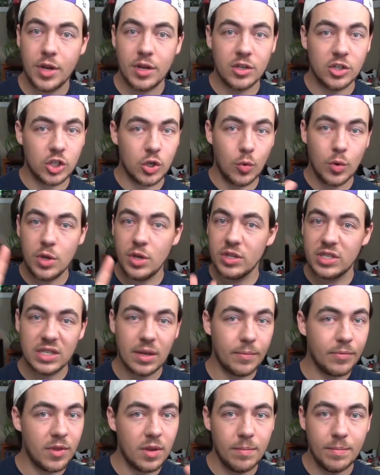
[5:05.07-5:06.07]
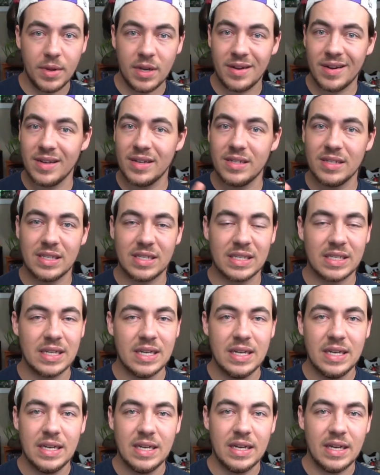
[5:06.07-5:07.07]
showing you something because
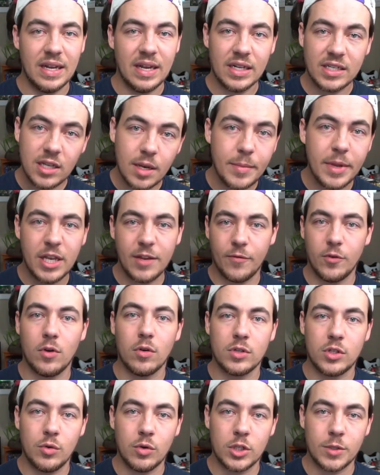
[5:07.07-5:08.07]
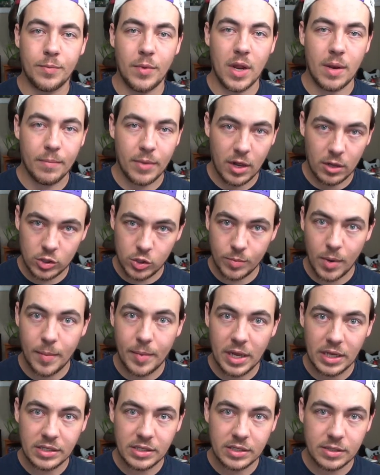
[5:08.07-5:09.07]
it's gonna be difficult to explain, but I'll do my
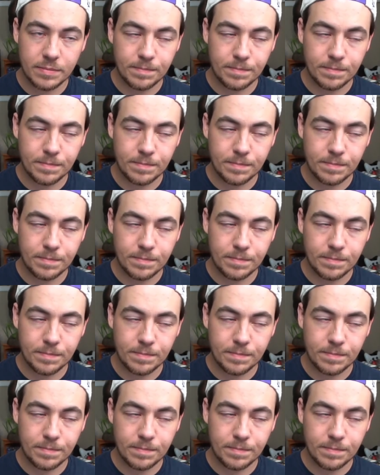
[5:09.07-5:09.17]
best.